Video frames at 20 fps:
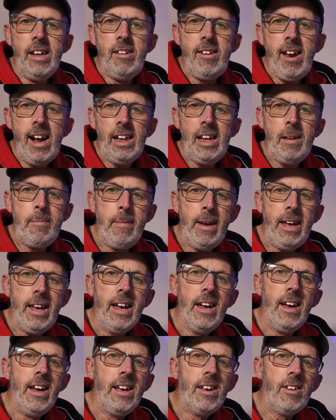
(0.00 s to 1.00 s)
telling
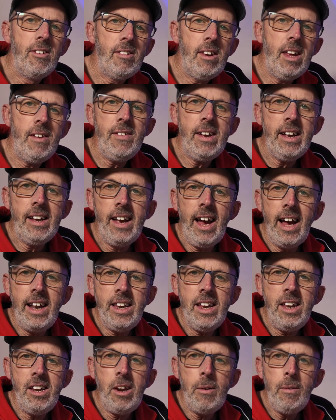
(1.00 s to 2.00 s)
me, Stephen,
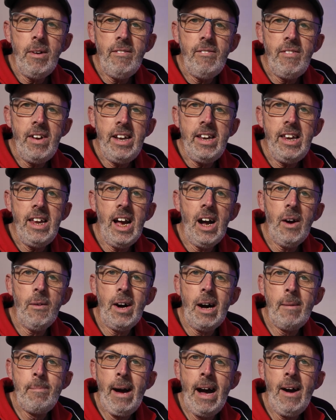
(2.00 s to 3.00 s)
can you do a
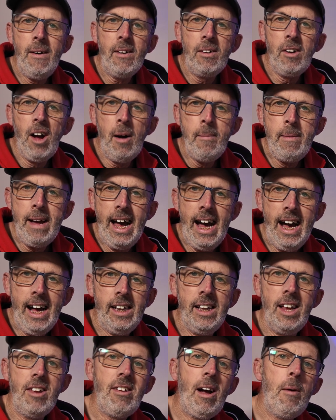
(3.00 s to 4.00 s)
video about Comet
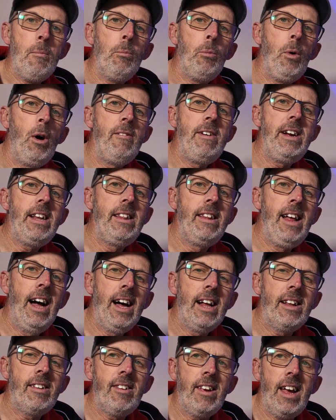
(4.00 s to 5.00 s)
Atlas? I'm worried
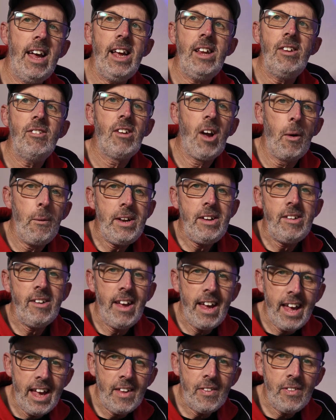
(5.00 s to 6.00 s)
that it's going
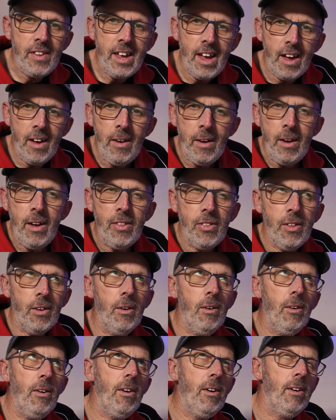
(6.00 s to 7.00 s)
to hit the Earth,
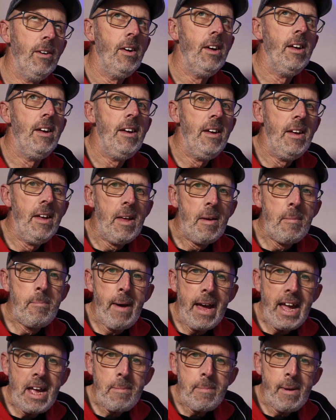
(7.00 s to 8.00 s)
or
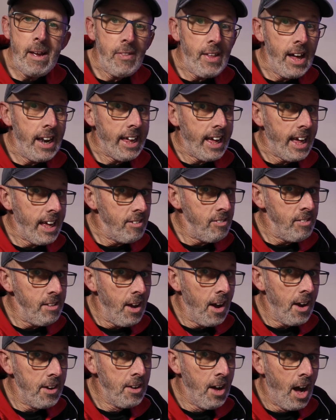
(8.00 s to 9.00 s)
maybe that it
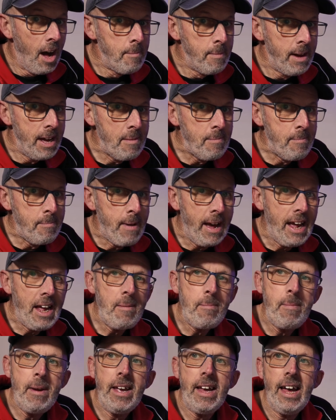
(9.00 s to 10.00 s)
isn't a comet,
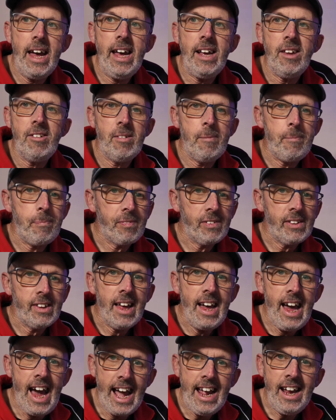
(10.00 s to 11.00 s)
maybe it's
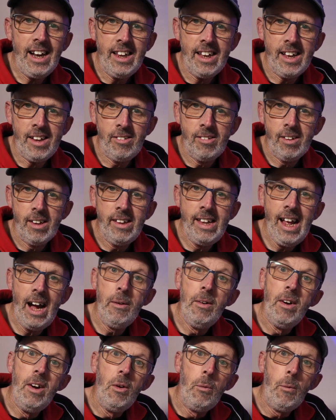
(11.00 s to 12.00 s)
aliens.
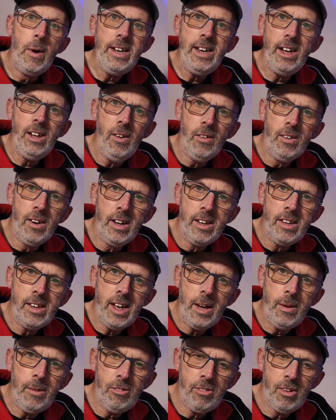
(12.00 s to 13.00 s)
Now, when you look on
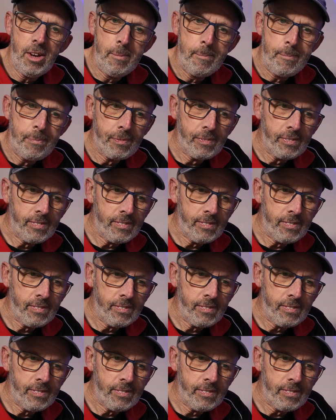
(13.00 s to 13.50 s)
YouTube